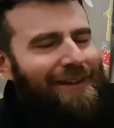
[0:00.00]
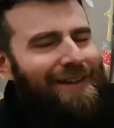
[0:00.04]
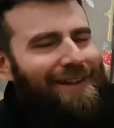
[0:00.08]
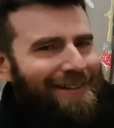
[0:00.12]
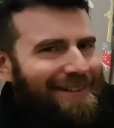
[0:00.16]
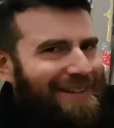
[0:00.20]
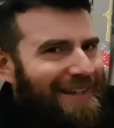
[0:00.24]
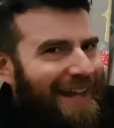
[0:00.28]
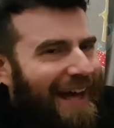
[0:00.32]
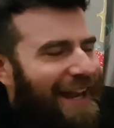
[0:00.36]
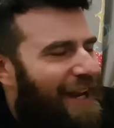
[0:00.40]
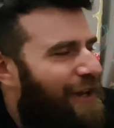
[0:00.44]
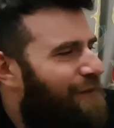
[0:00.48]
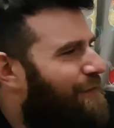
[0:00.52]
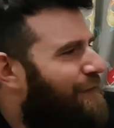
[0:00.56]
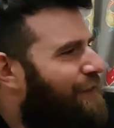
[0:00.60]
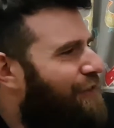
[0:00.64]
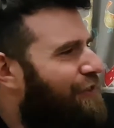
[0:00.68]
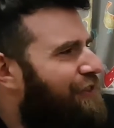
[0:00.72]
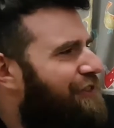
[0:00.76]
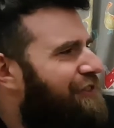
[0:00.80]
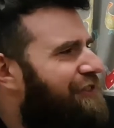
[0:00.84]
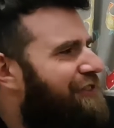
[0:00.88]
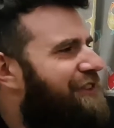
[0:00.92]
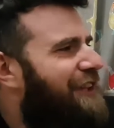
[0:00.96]
The
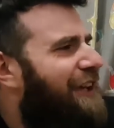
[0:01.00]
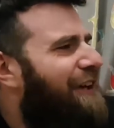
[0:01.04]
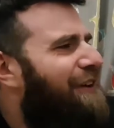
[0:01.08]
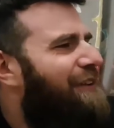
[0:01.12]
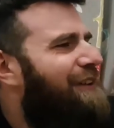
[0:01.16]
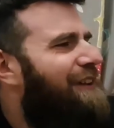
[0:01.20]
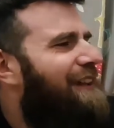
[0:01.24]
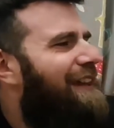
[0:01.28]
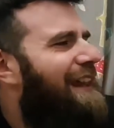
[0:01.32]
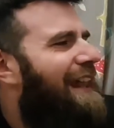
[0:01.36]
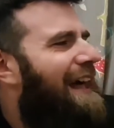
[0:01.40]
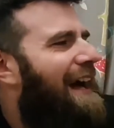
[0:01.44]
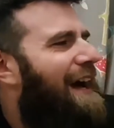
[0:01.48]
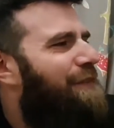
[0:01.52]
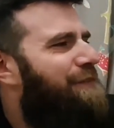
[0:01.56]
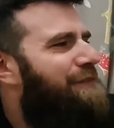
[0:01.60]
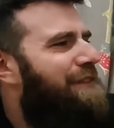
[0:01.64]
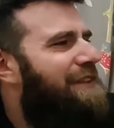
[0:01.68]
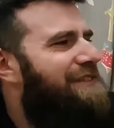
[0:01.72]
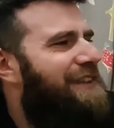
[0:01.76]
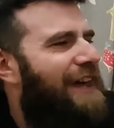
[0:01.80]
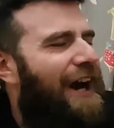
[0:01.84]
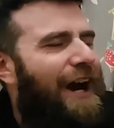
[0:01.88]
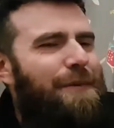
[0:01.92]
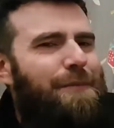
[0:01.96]
elephants still laughed
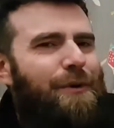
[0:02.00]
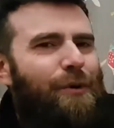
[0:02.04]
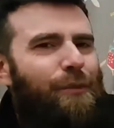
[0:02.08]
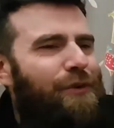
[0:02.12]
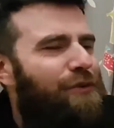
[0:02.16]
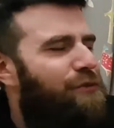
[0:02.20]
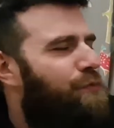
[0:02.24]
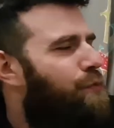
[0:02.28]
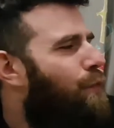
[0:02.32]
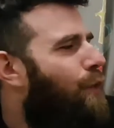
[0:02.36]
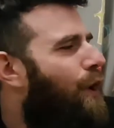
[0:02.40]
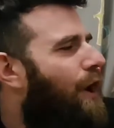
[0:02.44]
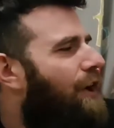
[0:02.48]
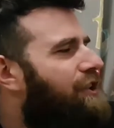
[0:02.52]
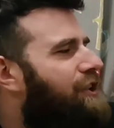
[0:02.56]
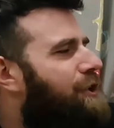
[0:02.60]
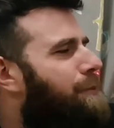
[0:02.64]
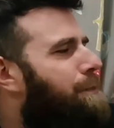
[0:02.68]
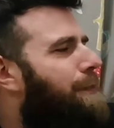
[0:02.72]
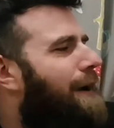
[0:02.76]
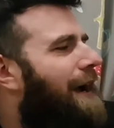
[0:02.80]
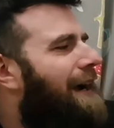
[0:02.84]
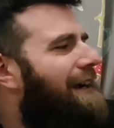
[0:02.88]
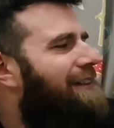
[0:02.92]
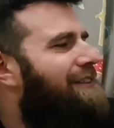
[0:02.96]
as Elmer was washed
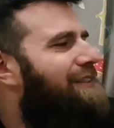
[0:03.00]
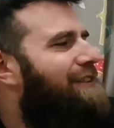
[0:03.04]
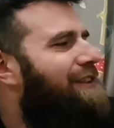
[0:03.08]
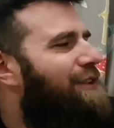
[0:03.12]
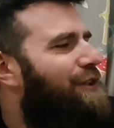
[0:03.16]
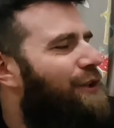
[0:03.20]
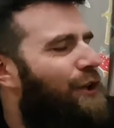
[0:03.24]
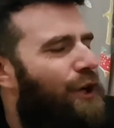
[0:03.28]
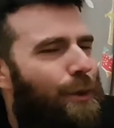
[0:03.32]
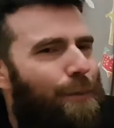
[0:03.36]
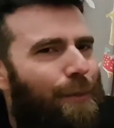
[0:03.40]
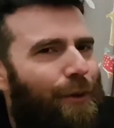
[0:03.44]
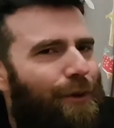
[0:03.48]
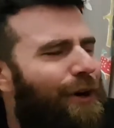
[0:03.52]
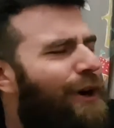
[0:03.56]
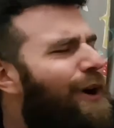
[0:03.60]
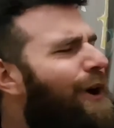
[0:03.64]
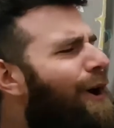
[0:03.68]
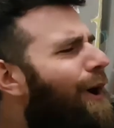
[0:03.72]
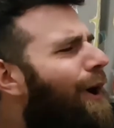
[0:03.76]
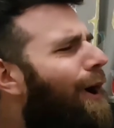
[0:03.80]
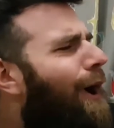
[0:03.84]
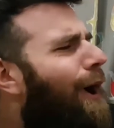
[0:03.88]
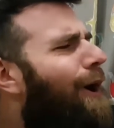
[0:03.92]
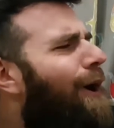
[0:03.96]
back to normal.
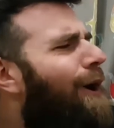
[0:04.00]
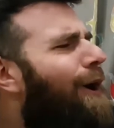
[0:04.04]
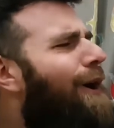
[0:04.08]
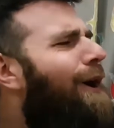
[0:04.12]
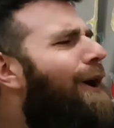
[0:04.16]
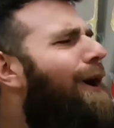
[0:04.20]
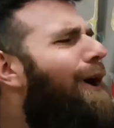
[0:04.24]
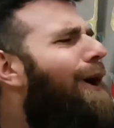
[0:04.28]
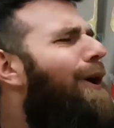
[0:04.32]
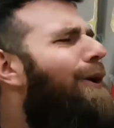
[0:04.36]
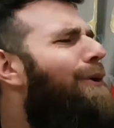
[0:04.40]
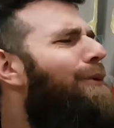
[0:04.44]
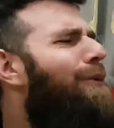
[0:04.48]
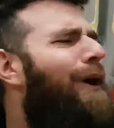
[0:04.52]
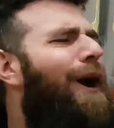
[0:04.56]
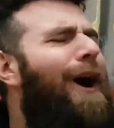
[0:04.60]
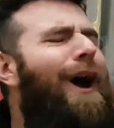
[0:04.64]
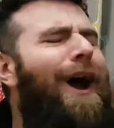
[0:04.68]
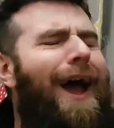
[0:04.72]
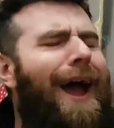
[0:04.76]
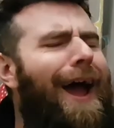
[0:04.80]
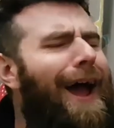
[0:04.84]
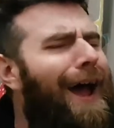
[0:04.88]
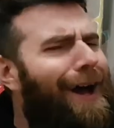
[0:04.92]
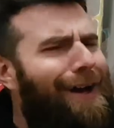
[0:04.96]

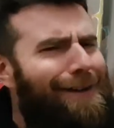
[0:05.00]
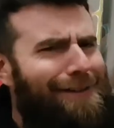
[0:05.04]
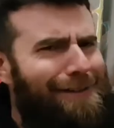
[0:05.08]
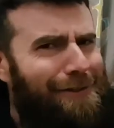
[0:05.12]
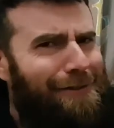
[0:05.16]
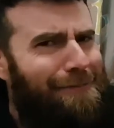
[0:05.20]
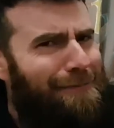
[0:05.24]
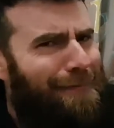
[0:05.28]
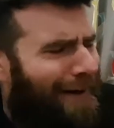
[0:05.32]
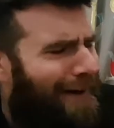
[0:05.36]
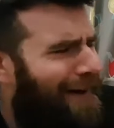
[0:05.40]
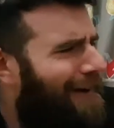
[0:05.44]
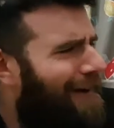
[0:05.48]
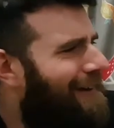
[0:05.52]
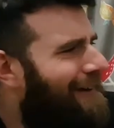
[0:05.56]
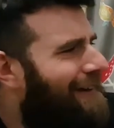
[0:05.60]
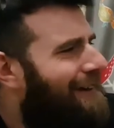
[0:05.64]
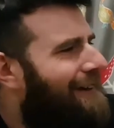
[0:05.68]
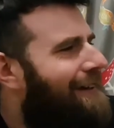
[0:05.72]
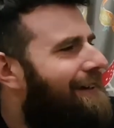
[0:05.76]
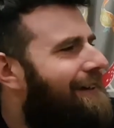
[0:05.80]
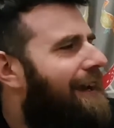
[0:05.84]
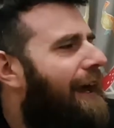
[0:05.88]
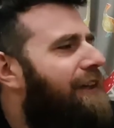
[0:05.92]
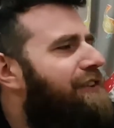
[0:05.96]
"Oh, Elmer,"
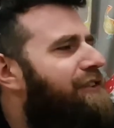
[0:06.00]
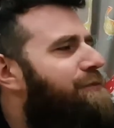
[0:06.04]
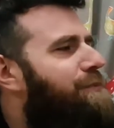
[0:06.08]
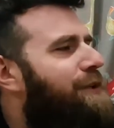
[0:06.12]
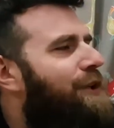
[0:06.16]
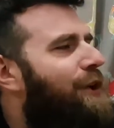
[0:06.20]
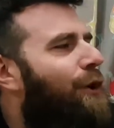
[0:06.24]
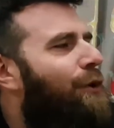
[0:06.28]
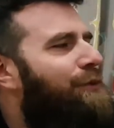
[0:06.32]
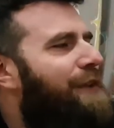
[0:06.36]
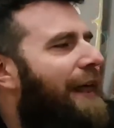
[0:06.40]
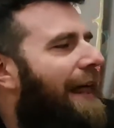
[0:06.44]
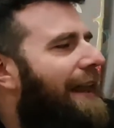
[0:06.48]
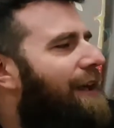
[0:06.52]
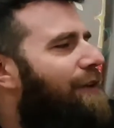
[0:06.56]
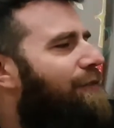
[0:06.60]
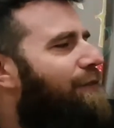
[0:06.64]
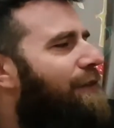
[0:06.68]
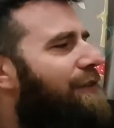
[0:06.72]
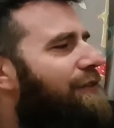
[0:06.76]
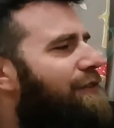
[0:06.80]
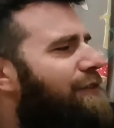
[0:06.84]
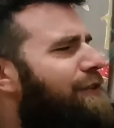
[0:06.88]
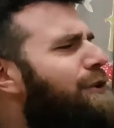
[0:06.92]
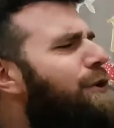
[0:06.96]
gasped an old
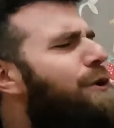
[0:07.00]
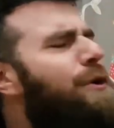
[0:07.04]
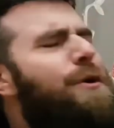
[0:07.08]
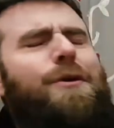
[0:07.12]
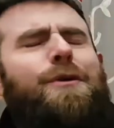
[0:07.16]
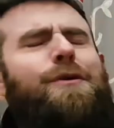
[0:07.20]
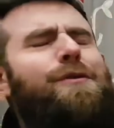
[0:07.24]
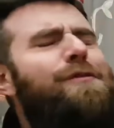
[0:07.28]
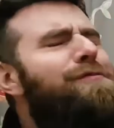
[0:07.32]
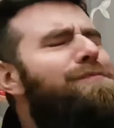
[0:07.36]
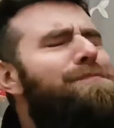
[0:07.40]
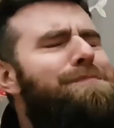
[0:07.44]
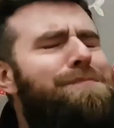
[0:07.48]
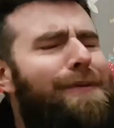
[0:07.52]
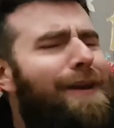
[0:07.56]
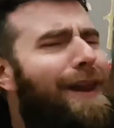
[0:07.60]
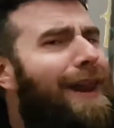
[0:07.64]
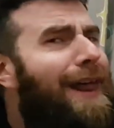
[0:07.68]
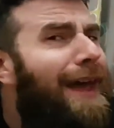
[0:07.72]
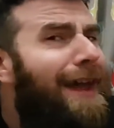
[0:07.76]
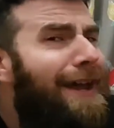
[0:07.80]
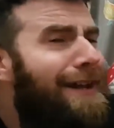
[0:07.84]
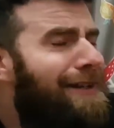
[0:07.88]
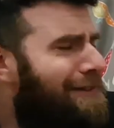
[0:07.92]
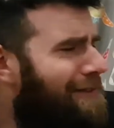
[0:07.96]
elephant, "you've
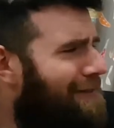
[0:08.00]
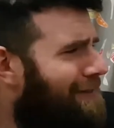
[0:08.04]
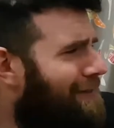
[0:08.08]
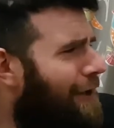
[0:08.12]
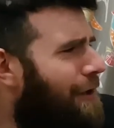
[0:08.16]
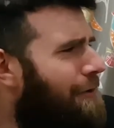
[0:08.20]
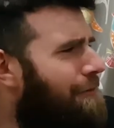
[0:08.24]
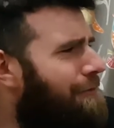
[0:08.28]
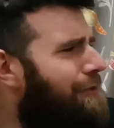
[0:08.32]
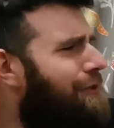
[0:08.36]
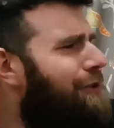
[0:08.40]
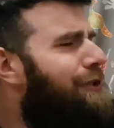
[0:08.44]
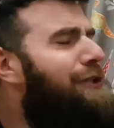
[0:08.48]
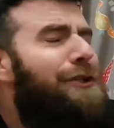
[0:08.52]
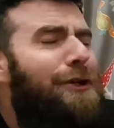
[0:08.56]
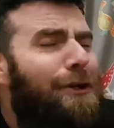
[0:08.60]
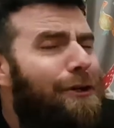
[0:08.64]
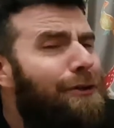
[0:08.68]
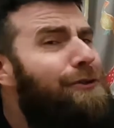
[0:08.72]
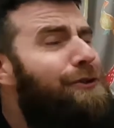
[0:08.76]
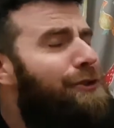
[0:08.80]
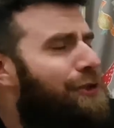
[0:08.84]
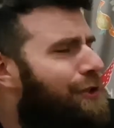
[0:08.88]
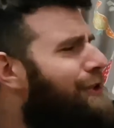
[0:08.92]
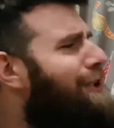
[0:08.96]
played some
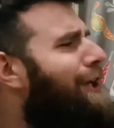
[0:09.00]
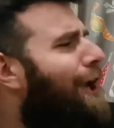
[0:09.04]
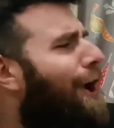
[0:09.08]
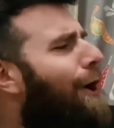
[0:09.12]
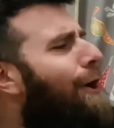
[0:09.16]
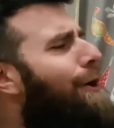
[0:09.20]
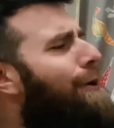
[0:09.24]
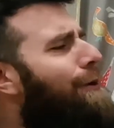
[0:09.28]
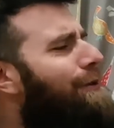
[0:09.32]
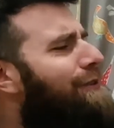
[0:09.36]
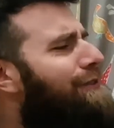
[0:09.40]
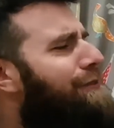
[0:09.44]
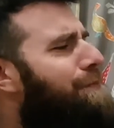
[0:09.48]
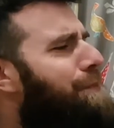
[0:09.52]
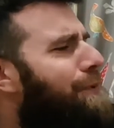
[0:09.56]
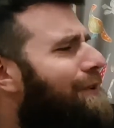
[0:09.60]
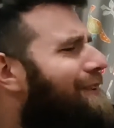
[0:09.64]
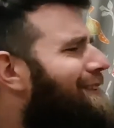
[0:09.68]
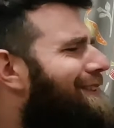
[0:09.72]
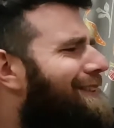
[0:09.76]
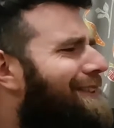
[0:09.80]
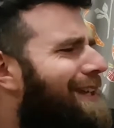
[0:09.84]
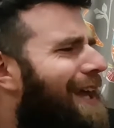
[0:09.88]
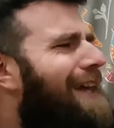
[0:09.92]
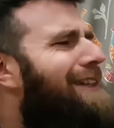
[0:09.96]
good jokes,
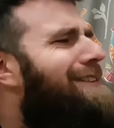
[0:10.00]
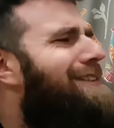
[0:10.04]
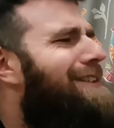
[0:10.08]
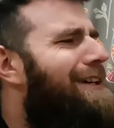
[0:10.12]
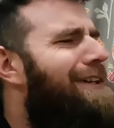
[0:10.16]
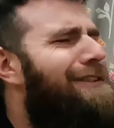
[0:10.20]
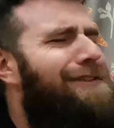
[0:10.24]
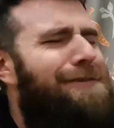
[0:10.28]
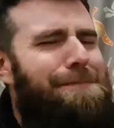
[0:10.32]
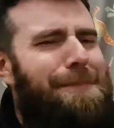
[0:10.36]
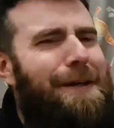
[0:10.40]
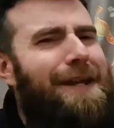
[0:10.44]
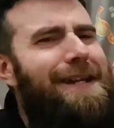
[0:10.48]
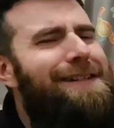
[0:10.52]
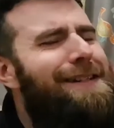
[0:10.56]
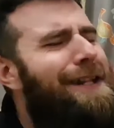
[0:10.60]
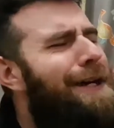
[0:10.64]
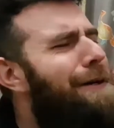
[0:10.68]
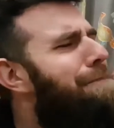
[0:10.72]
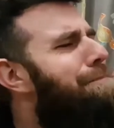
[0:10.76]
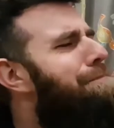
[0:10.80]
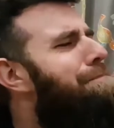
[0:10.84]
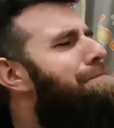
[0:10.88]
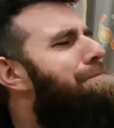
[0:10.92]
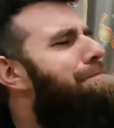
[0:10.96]
but this has been
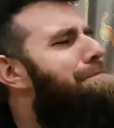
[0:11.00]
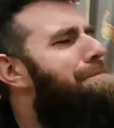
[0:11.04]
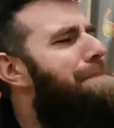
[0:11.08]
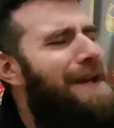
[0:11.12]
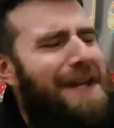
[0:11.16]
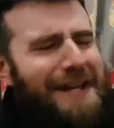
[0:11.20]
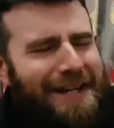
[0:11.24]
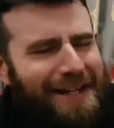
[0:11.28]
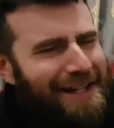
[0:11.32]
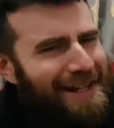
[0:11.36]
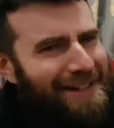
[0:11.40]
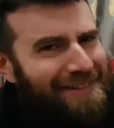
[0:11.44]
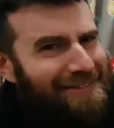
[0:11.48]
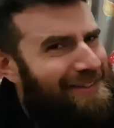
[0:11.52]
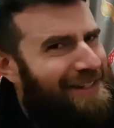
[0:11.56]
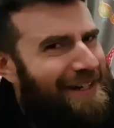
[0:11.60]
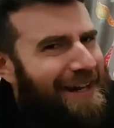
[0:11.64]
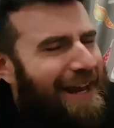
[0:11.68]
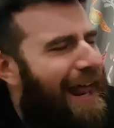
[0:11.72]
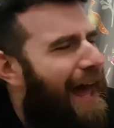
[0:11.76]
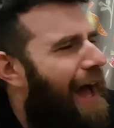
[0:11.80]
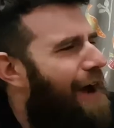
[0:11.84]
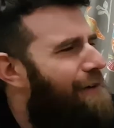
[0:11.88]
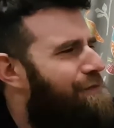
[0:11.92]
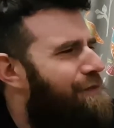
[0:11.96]
the biggest
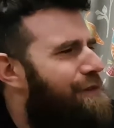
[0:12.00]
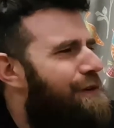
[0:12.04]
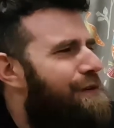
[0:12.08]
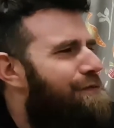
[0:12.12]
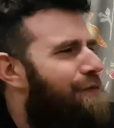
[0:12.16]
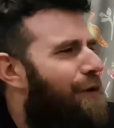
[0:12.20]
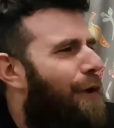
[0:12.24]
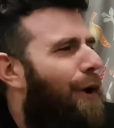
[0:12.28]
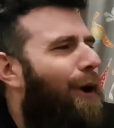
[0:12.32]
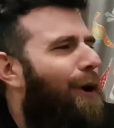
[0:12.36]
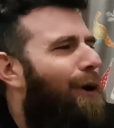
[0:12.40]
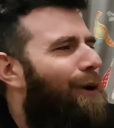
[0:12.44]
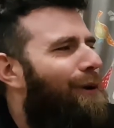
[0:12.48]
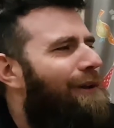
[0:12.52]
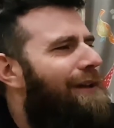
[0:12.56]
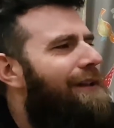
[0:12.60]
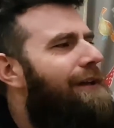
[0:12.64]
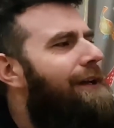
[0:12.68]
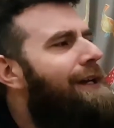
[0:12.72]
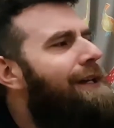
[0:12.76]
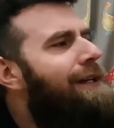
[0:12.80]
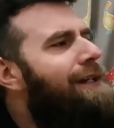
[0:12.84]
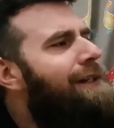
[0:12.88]
laugh of all.